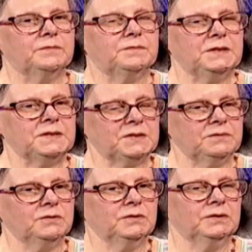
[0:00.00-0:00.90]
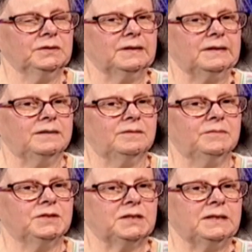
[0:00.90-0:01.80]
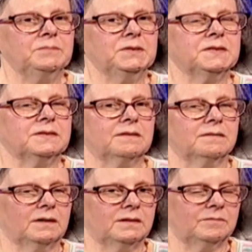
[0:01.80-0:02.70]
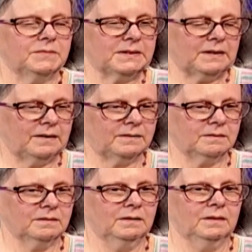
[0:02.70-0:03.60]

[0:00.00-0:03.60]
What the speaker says: First of all, James said,